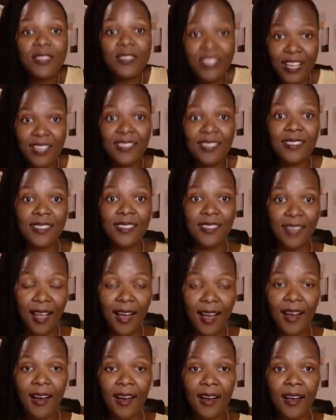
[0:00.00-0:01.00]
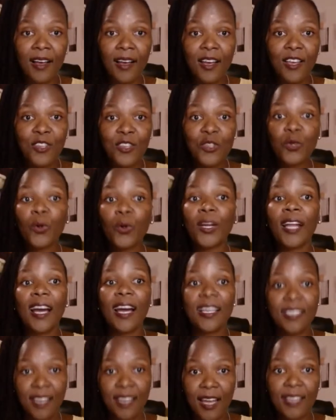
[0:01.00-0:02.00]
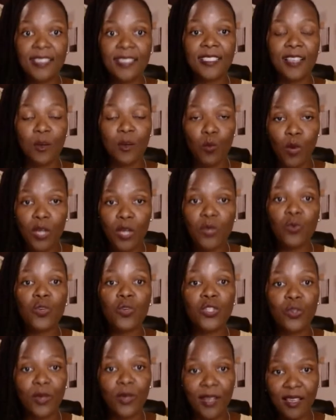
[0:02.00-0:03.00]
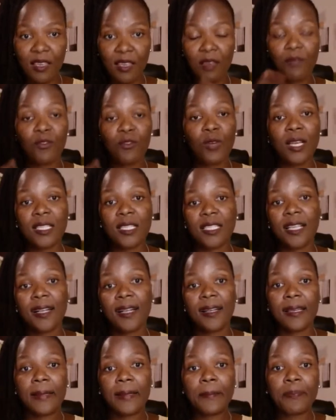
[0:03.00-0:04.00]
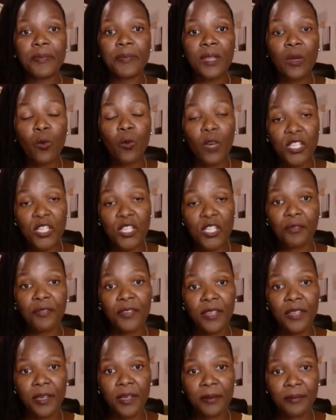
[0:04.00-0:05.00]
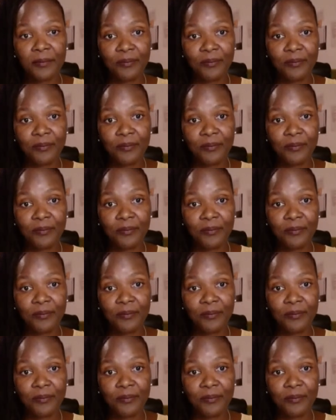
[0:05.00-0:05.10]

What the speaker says: chances are you're going to attract someone who's going to give you exactly what you fear.